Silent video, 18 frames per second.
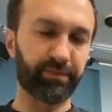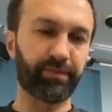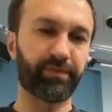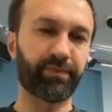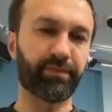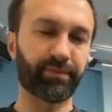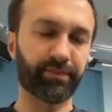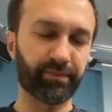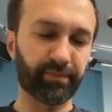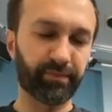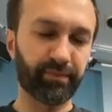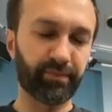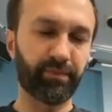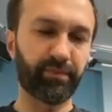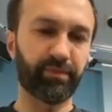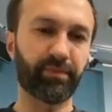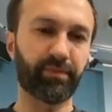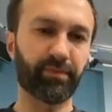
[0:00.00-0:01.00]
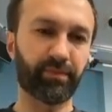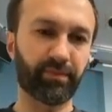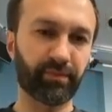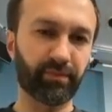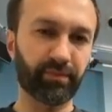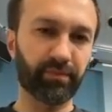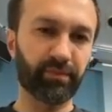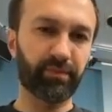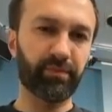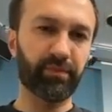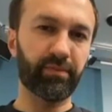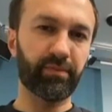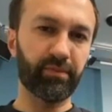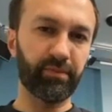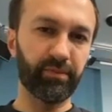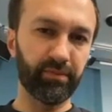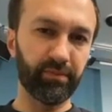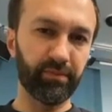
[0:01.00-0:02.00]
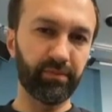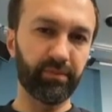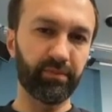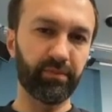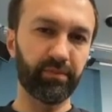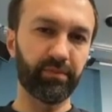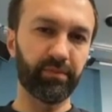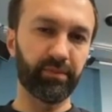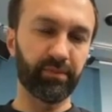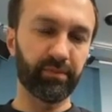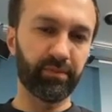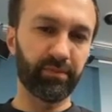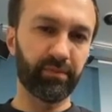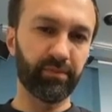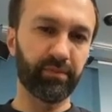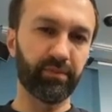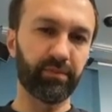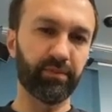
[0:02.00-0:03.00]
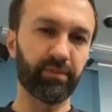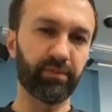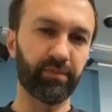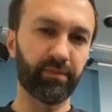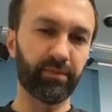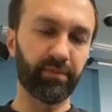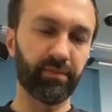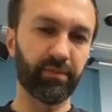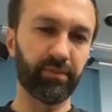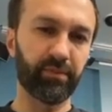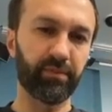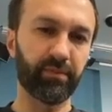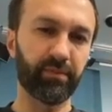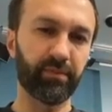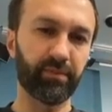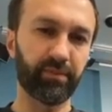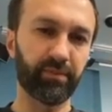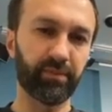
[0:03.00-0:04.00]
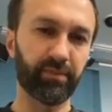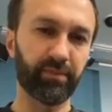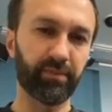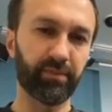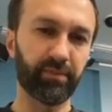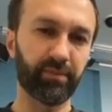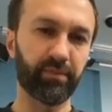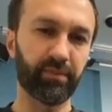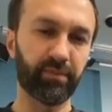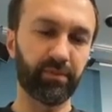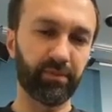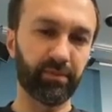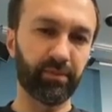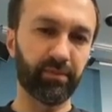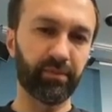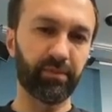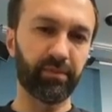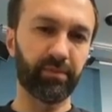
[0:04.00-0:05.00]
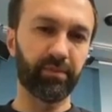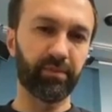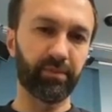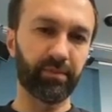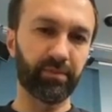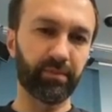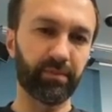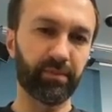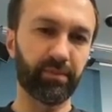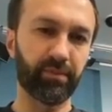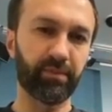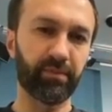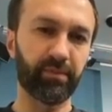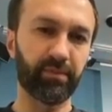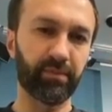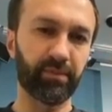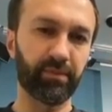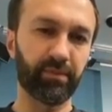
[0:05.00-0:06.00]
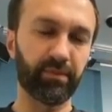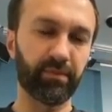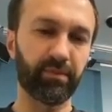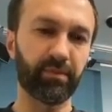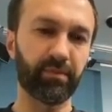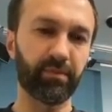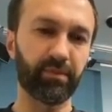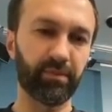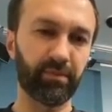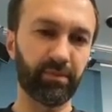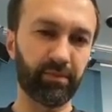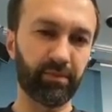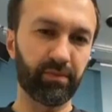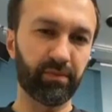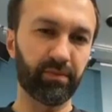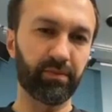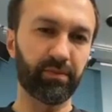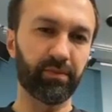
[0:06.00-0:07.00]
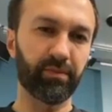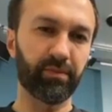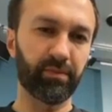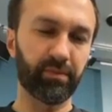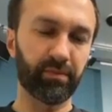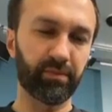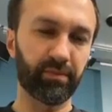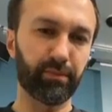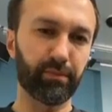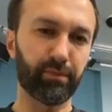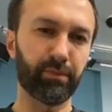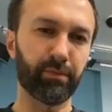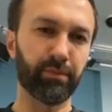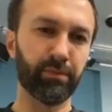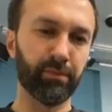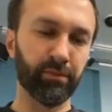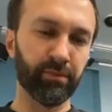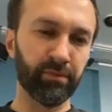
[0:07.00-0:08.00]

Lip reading: This person isn't speaking.